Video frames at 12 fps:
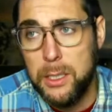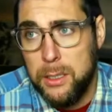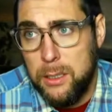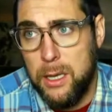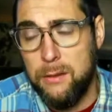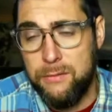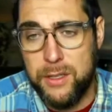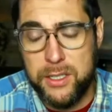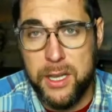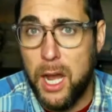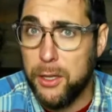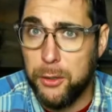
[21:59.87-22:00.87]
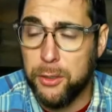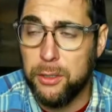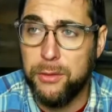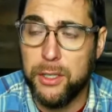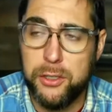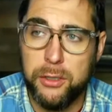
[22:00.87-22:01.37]
If it's not your
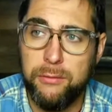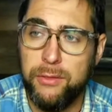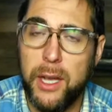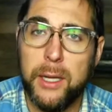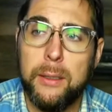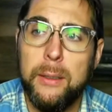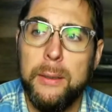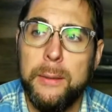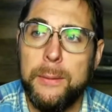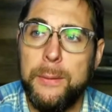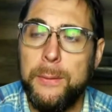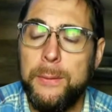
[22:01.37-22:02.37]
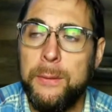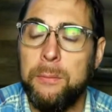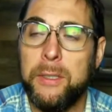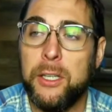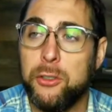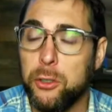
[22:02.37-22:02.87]
conviction, fine. But
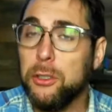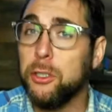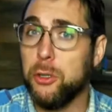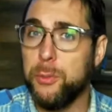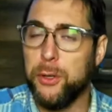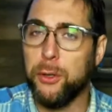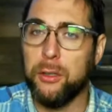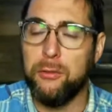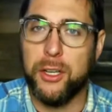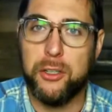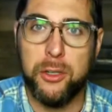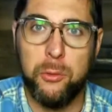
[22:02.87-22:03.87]
it certainly should be your conviction